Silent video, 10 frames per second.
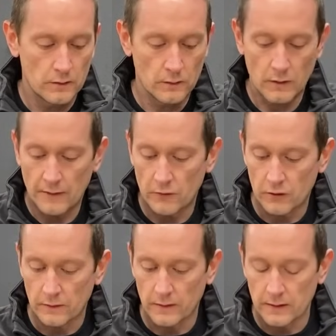We'll have a
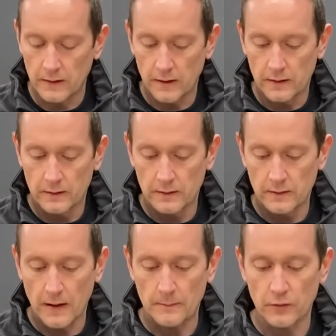look at the
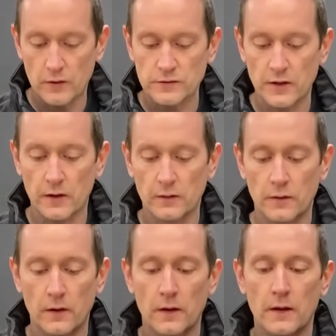Ambrogio.
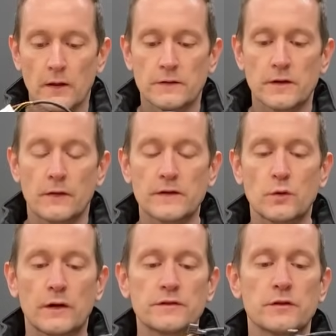So this
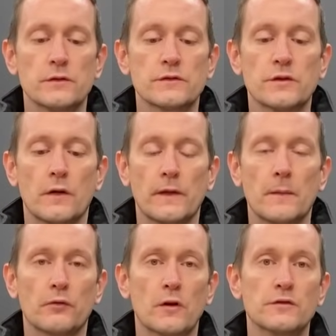one is used on the
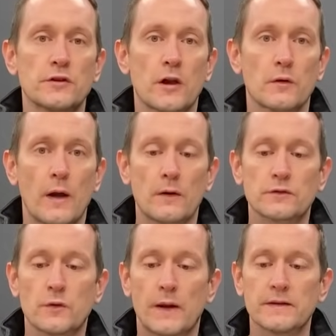Ambrogio
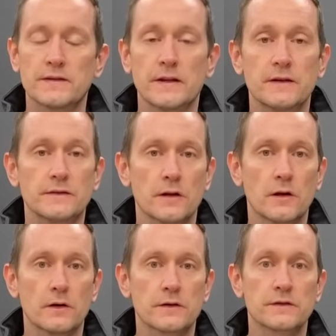L20
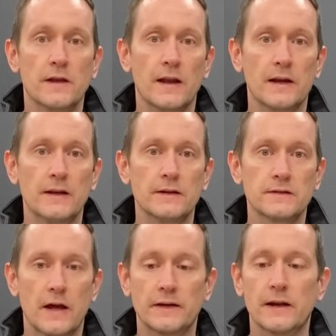Deluxe,
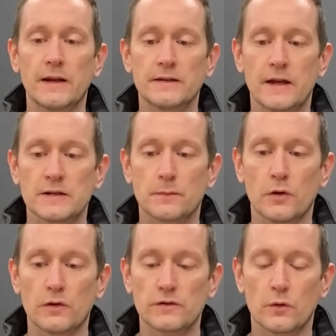Elite and Elite S
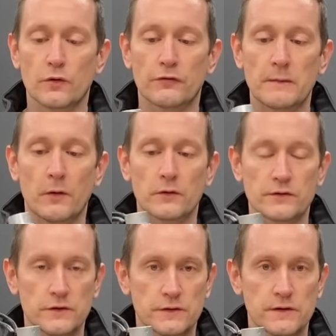Plus. All three
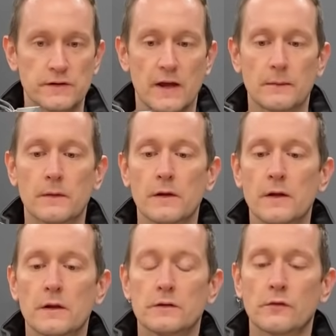models use the same
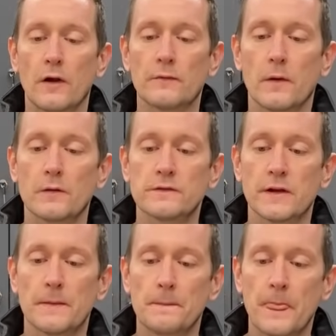drive motor.